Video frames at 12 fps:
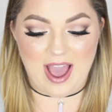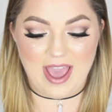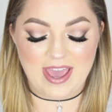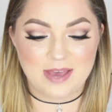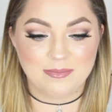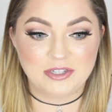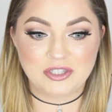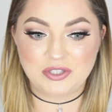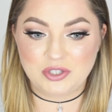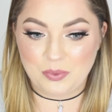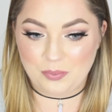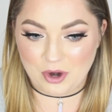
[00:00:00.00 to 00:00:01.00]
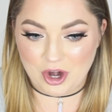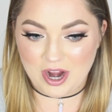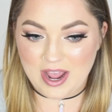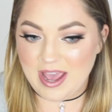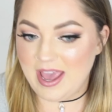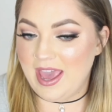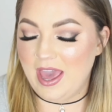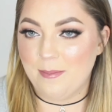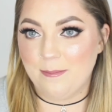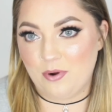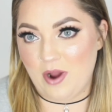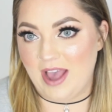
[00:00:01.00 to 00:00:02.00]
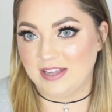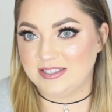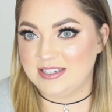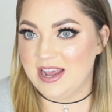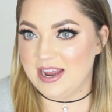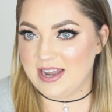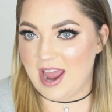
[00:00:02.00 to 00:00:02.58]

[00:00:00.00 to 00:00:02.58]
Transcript: I am super impressed.